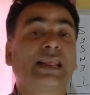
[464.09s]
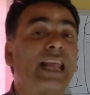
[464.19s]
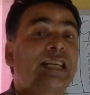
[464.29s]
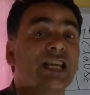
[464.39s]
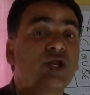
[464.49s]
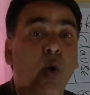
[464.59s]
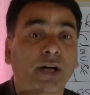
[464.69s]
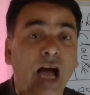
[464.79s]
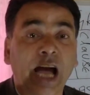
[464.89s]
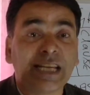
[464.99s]
This is
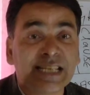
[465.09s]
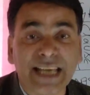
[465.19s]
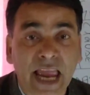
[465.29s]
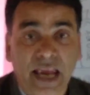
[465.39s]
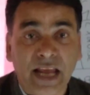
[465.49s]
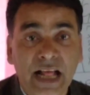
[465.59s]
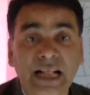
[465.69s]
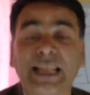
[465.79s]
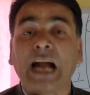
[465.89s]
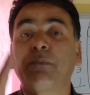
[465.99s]
what I say
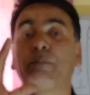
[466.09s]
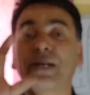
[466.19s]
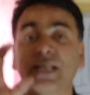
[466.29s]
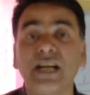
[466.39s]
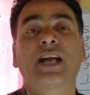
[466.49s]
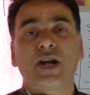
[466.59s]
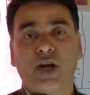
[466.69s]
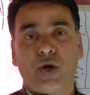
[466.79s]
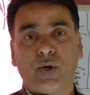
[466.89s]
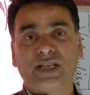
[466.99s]
that present
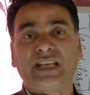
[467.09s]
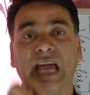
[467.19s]
continuous